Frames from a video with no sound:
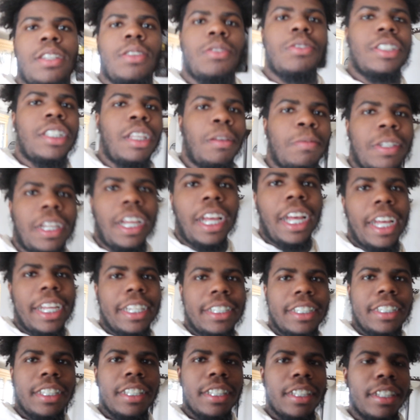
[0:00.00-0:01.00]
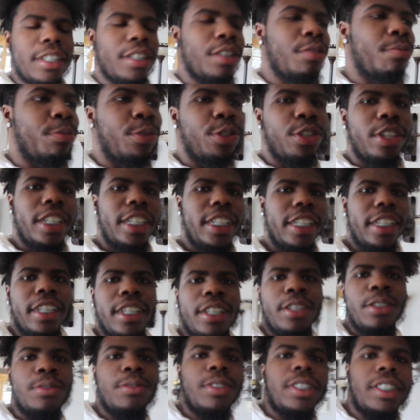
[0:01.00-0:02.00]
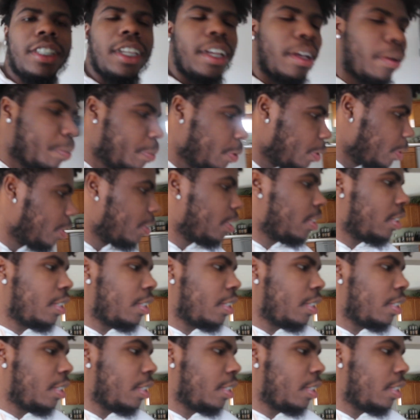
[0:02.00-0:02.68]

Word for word: What's up, guys? Good morning. What's up?